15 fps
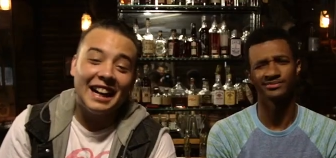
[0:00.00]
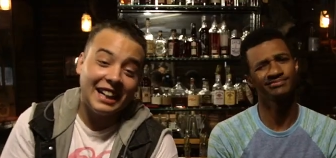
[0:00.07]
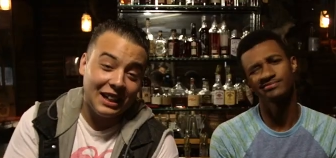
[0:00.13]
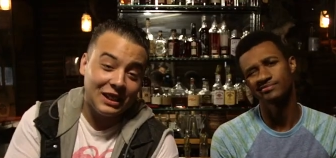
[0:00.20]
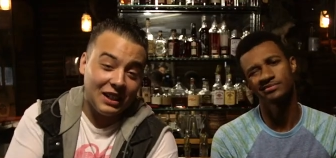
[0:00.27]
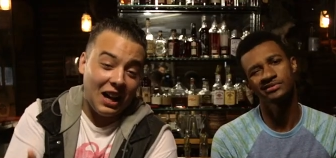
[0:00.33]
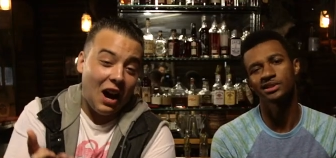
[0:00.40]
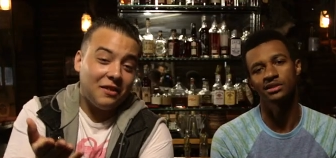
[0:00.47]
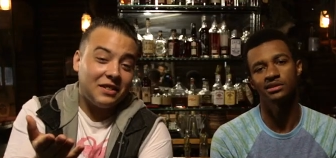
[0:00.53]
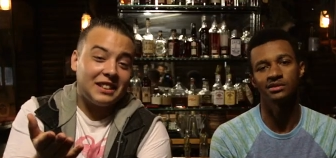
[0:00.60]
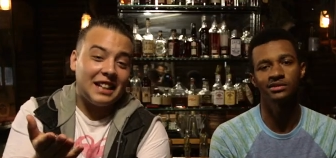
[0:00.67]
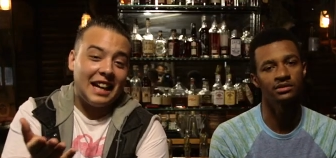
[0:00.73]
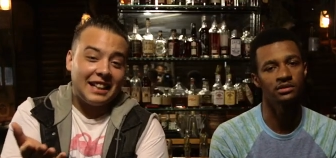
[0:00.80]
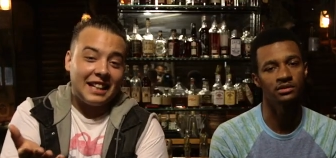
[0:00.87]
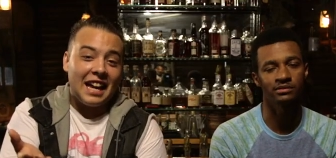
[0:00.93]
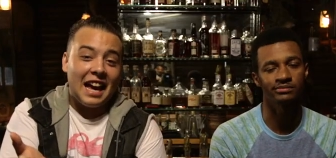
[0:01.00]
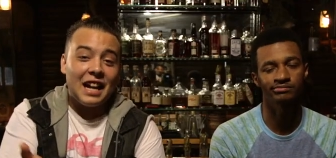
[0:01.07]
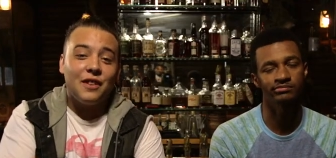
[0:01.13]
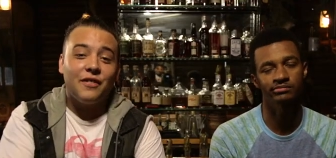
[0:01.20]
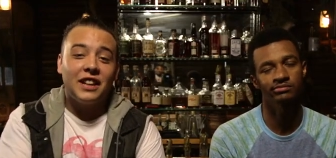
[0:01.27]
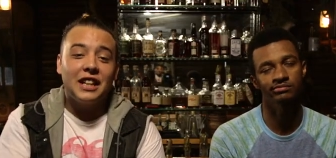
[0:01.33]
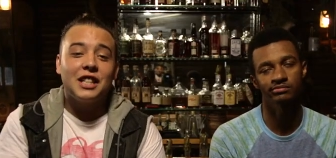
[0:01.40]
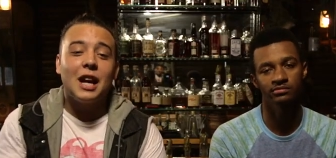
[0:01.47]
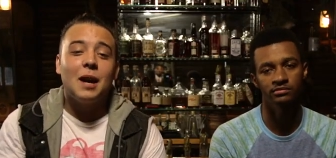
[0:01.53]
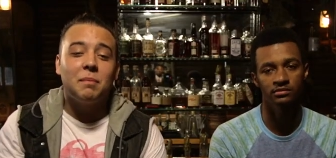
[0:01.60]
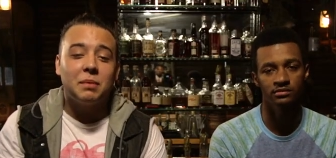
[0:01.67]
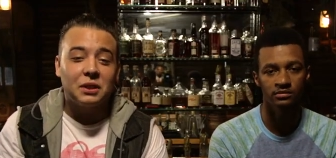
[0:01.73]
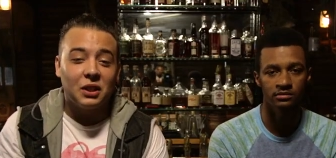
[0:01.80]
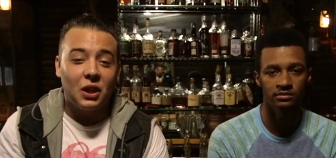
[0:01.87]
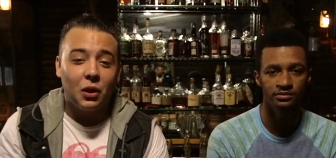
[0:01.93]
Speaker 1: Because obviously at the end of each
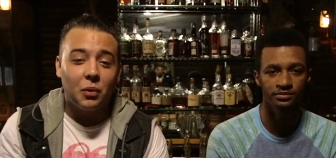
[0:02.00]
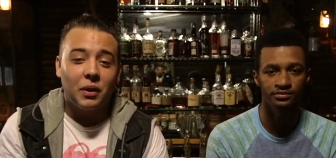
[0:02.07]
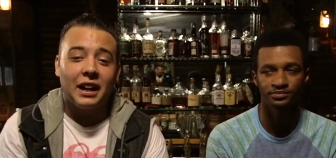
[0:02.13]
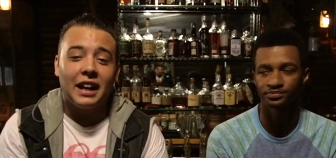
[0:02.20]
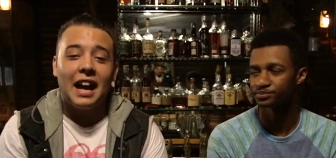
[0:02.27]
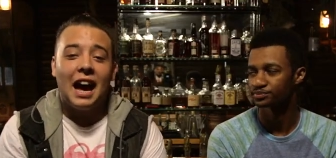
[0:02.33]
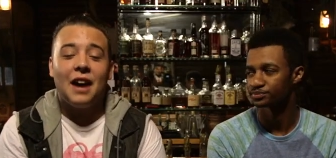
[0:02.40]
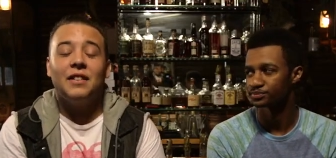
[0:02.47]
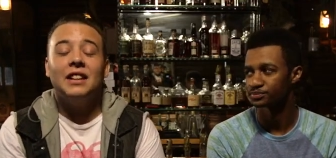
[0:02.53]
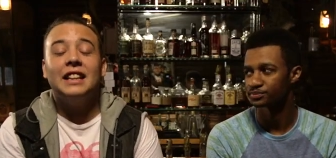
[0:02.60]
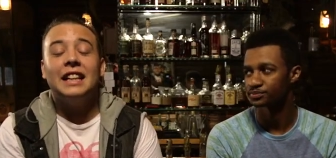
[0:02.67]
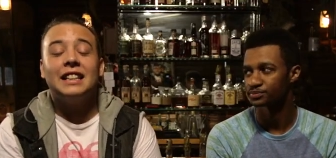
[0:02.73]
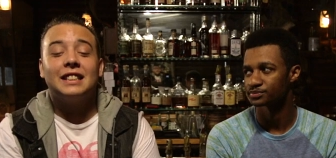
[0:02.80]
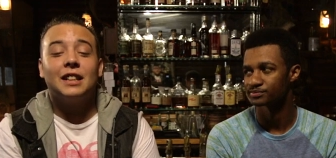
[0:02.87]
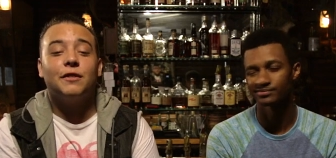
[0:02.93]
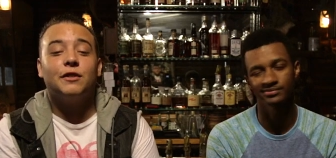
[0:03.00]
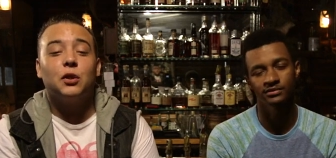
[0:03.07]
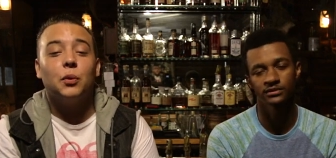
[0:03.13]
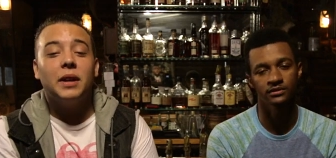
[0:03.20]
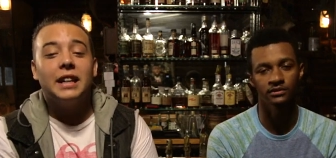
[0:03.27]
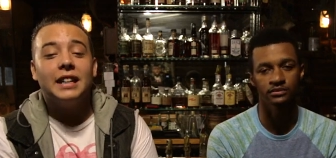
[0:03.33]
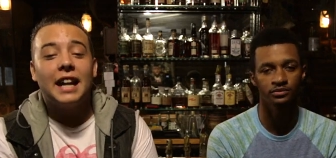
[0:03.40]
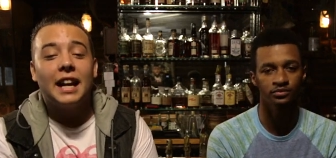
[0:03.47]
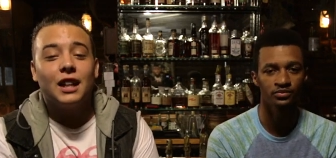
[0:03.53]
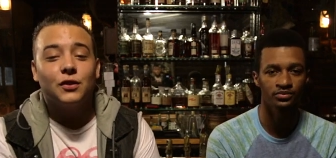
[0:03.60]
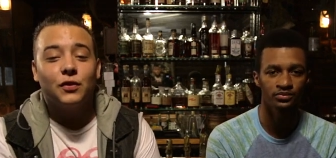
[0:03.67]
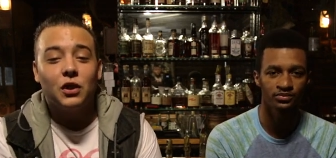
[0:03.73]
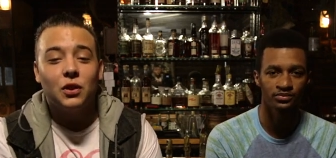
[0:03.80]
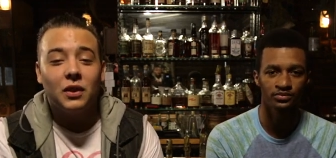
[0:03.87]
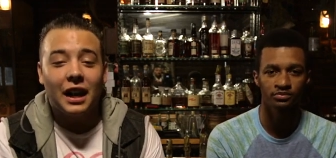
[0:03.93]
episode, we're gonna have a list of three dares for
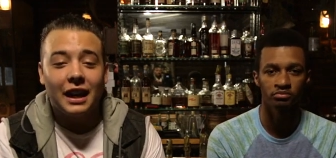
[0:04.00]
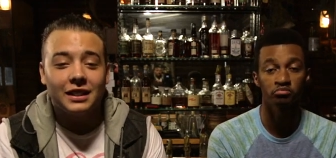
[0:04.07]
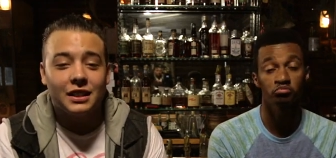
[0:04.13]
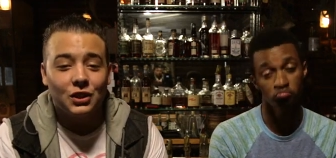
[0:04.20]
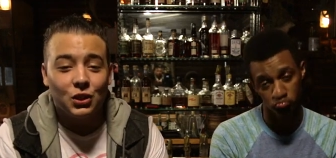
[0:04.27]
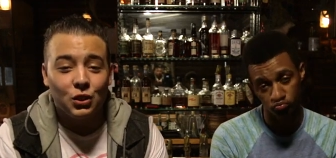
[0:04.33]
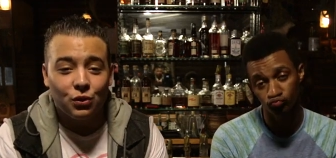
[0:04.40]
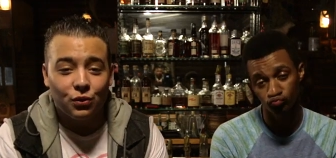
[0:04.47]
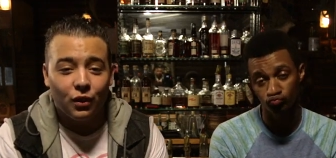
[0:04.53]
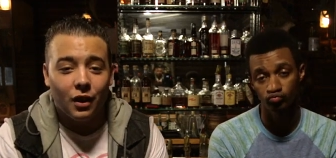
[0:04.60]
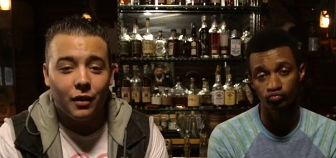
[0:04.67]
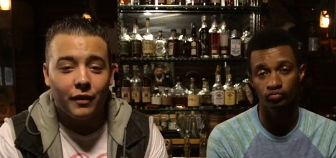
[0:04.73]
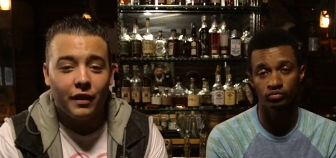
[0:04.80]
you guys to choose from.